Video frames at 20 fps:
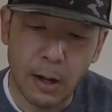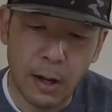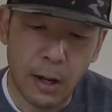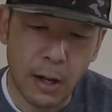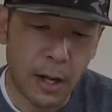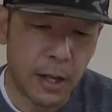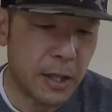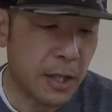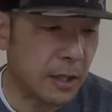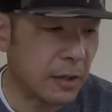
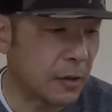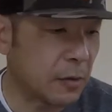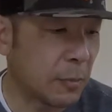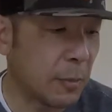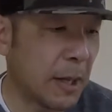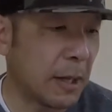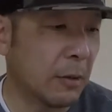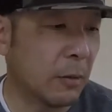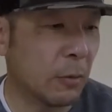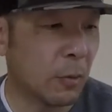I think this
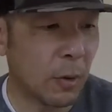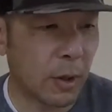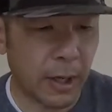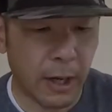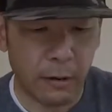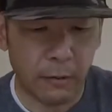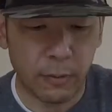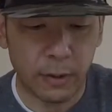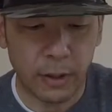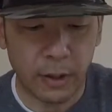bait will work
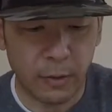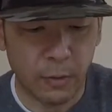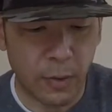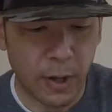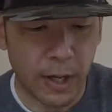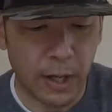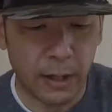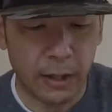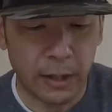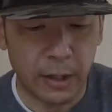out really
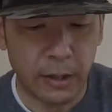well.